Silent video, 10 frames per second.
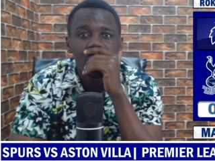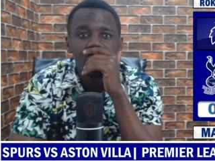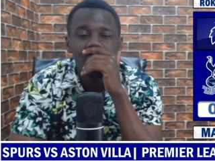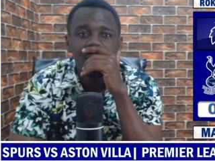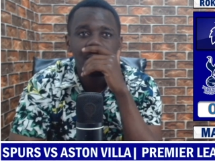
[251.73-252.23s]

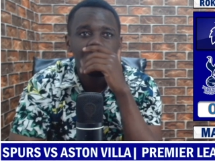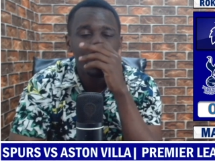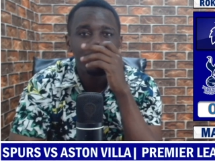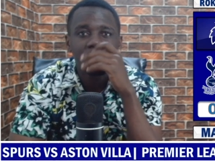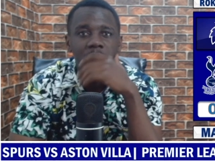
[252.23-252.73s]
Which other
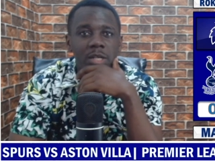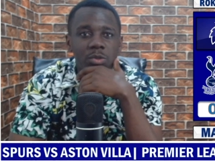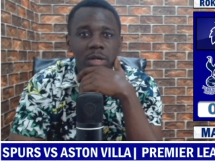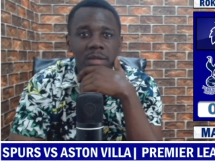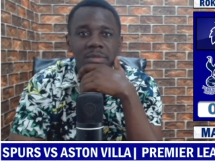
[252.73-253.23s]
player of
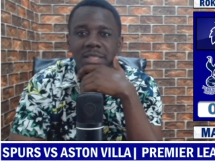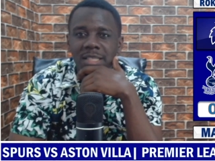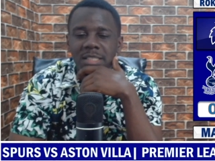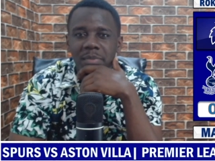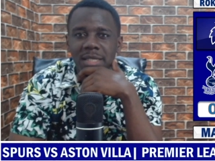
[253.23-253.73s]
Newcastle comes in the
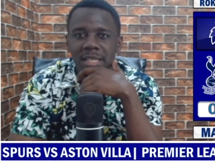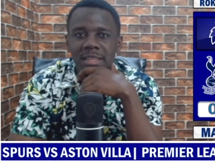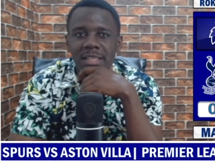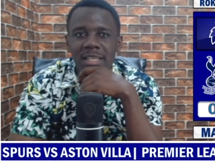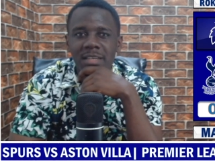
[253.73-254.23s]
Spurs? I
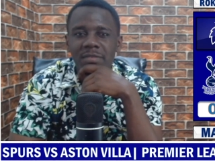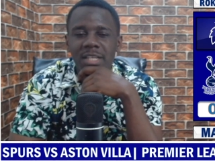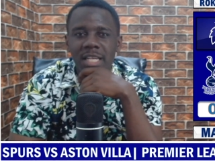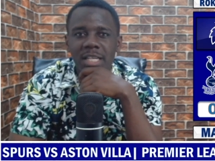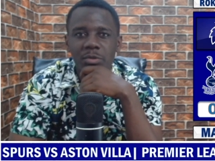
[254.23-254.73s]
think even
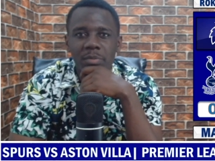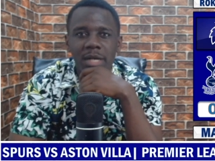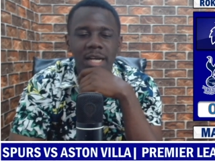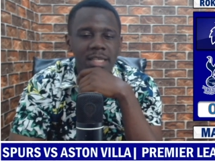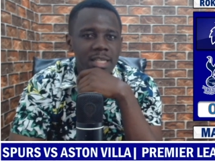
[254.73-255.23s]
Kylian
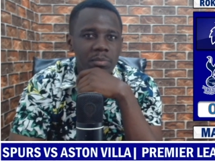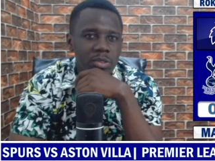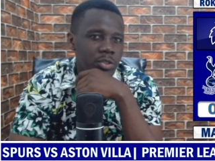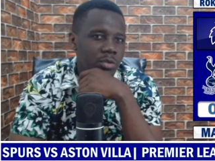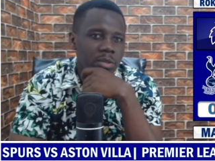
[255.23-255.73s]
Trippier can get a
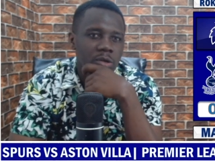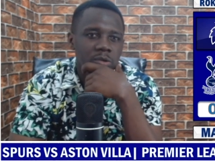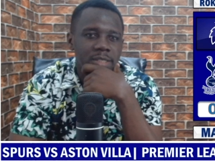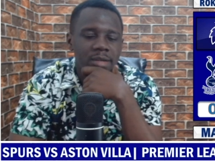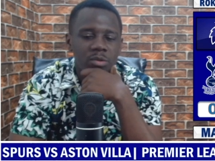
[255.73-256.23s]
position
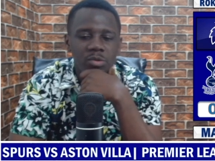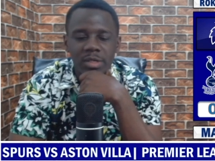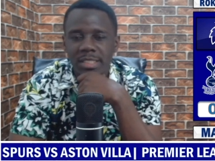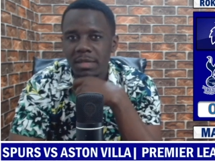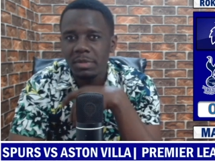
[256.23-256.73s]
because I don't
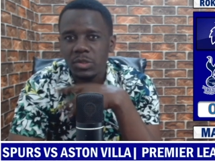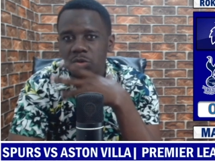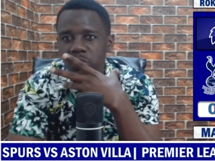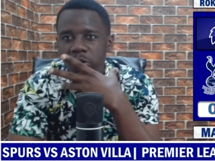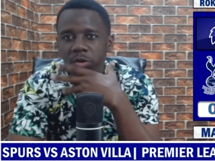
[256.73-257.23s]
trust
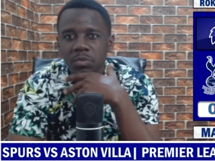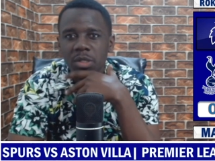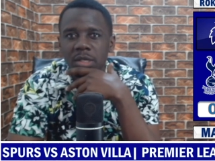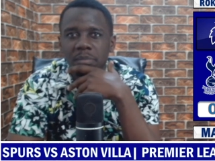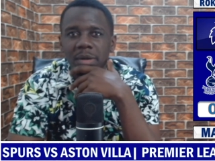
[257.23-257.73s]
Emerson Royal.
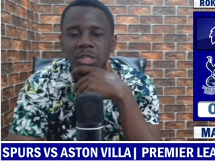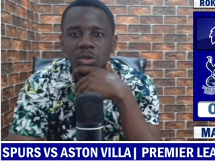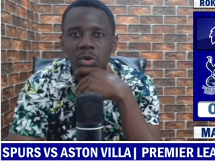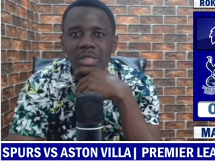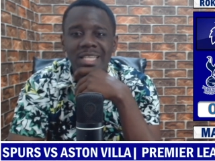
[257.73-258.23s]
But
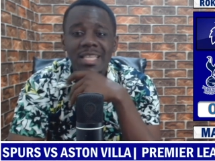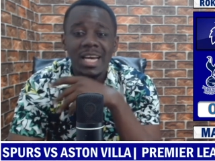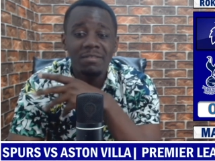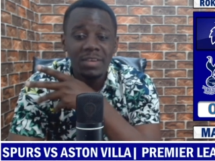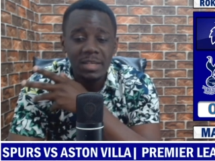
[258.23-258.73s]
Doherty, and they
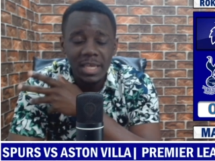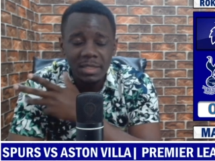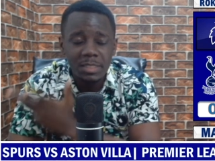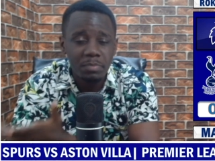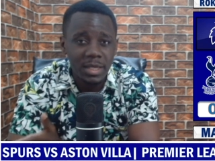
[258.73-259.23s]
have
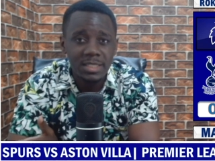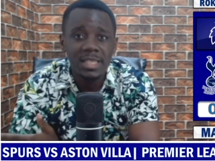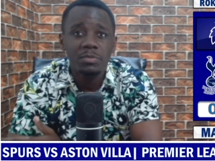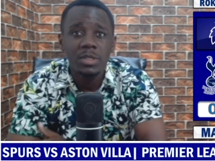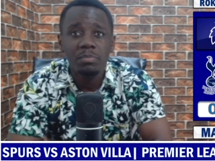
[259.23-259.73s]
Spence
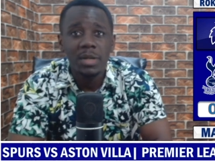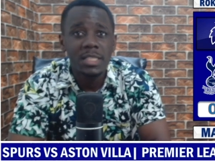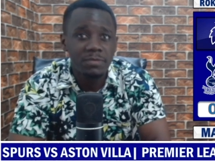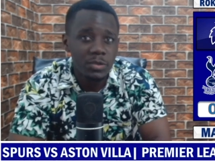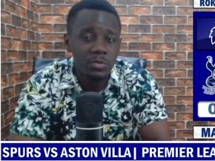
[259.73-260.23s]
that really
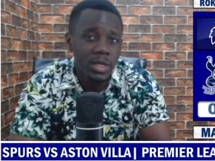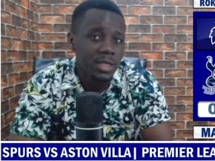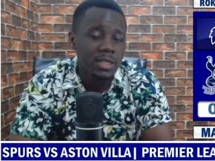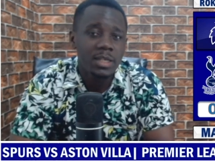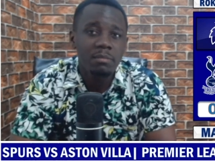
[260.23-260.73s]
plays very
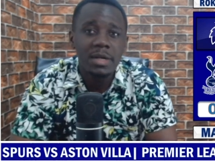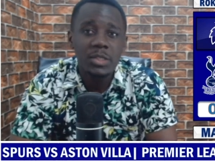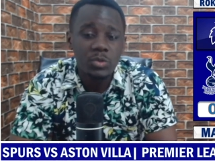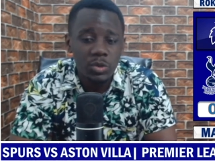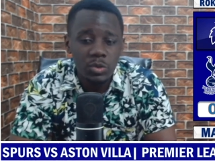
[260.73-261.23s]
well, but
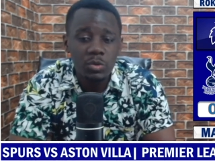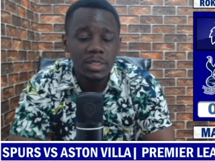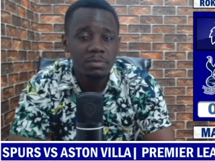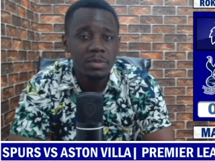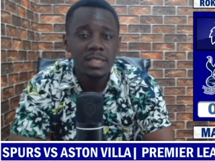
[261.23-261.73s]
he's
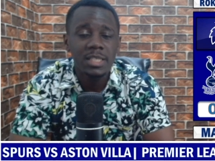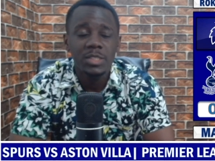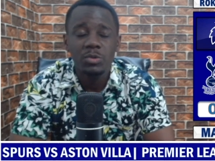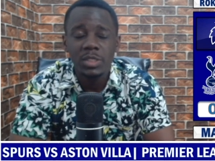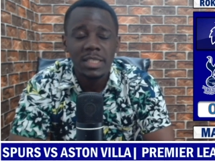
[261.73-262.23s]

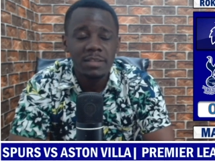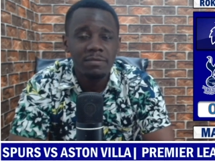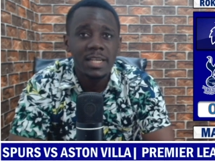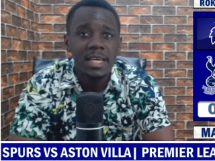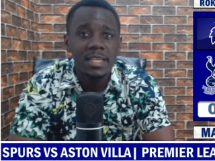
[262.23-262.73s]
not
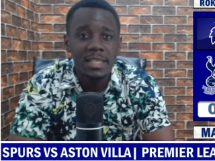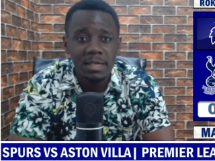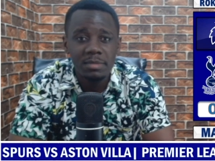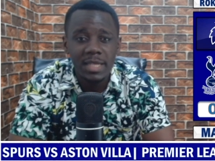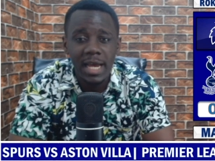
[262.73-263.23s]
given any
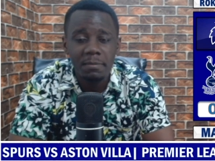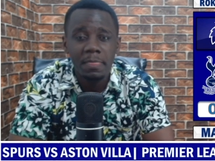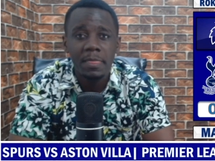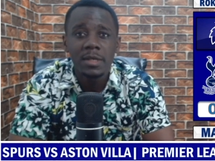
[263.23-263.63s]
game time.